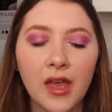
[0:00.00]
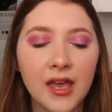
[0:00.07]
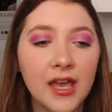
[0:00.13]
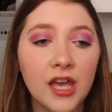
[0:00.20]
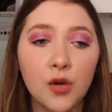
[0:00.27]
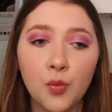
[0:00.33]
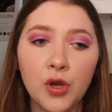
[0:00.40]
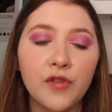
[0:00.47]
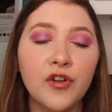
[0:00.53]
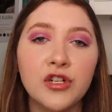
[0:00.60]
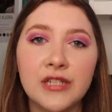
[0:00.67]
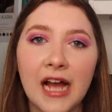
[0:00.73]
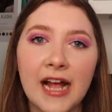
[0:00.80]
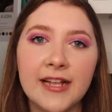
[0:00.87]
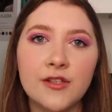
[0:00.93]
And one of her
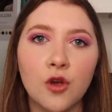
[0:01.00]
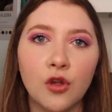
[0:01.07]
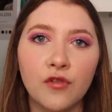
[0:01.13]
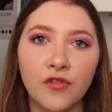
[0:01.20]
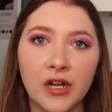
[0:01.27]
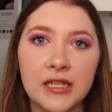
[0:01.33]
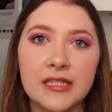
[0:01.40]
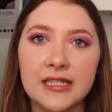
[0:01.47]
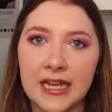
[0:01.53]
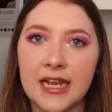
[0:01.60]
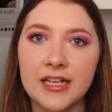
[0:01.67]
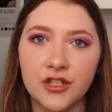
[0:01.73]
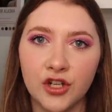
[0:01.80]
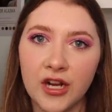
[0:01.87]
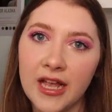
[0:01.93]
dad's old friends
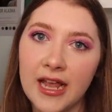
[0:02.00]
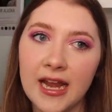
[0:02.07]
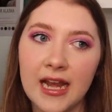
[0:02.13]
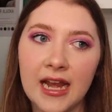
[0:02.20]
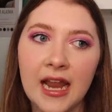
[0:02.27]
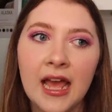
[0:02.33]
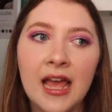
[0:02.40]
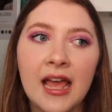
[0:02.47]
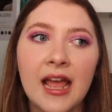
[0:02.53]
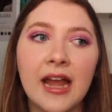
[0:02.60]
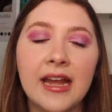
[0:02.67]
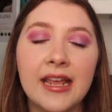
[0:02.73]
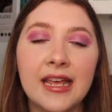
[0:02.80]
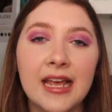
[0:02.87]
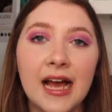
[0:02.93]
takes her in,
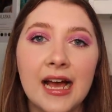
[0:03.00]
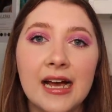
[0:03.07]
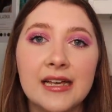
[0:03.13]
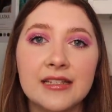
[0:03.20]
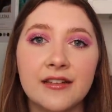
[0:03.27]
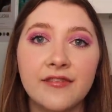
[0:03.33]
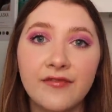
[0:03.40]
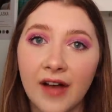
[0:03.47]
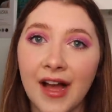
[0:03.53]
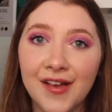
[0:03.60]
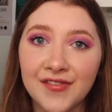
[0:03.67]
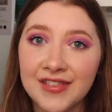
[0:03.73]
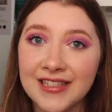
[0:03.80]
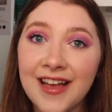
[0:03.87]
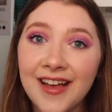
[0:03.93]
and he has
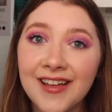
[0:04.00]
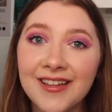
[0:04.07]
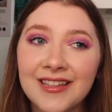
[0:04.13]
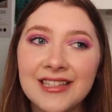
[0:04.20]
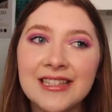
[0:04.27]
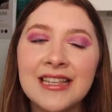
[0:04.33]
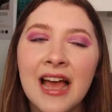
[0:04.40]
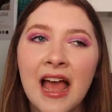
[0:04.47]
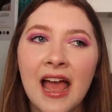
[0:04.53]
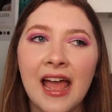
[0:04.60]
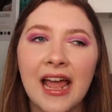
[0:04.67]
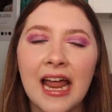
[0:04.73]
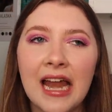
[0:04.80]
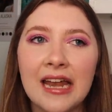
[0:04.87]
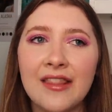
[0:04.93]
5 sons,
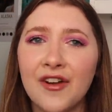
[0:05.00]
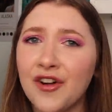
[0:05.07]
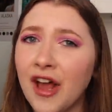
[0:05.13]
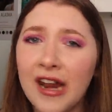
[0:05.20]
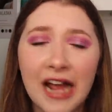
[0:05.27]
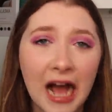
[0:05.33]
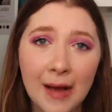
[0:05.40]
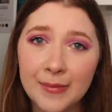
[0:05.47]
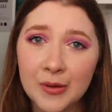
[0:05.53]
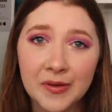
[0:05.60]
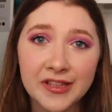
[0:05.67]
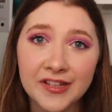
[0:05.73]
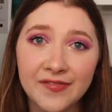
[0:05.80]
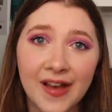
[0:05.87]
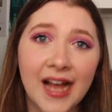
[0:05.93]
and they're not happy
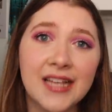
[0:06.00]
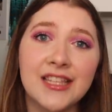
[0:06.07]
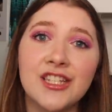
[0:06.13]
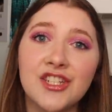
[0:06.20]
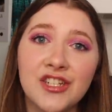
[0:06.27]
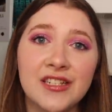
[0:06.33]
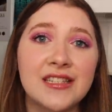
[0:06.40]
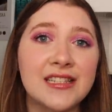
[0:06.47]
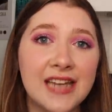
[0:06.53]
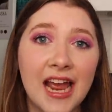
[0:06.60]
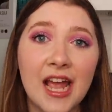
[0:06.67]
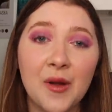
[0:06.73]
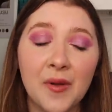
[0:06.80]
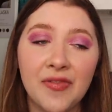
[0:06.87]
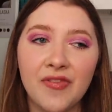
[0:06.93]
with the fact that she's
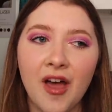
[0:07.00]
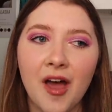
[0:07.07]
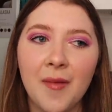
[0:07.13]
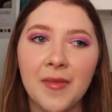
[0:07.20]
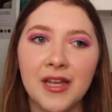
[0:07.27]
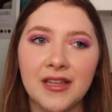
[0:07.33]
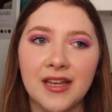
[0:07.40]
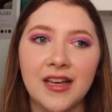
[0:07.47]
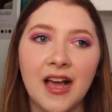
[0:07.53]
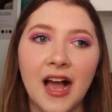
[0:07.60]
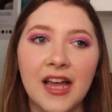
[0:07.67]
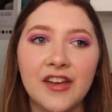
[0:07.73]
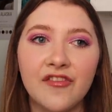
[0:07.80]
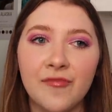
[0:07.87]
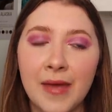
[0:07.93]
staying with them, and they
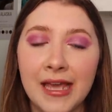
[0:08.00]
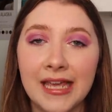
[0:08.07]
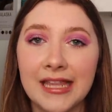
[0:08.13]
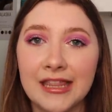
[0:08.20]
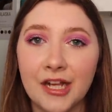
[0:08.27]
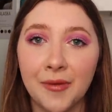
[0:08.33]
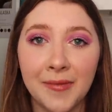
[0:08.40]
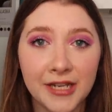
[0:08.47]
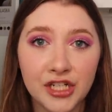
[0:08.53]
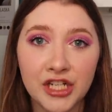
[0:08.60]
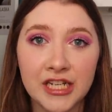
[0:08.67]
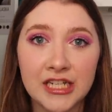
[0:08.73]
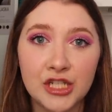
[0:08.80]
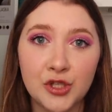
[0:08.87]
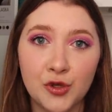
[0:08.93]
kind of make it their
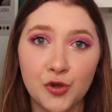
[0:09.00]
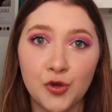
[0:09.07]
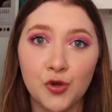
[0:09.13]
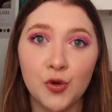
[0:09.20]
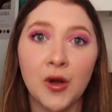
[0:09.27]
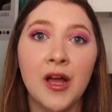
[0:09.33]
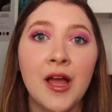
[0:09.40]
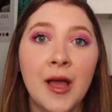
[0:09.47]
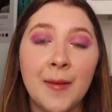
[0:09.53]
mission to